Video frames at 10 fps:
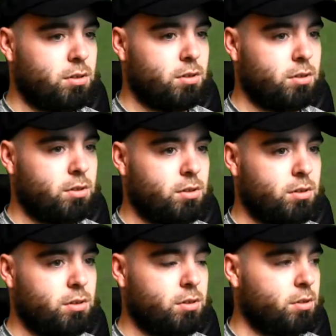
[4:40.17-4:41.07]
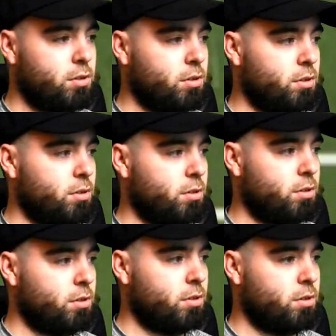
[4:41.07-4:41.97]

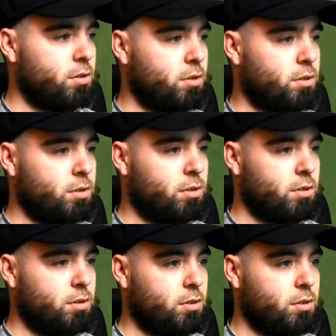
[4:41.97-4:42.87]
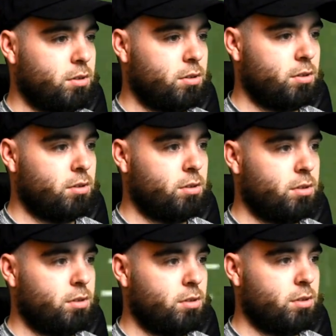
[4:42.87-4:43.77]
No one is speaking in this clip.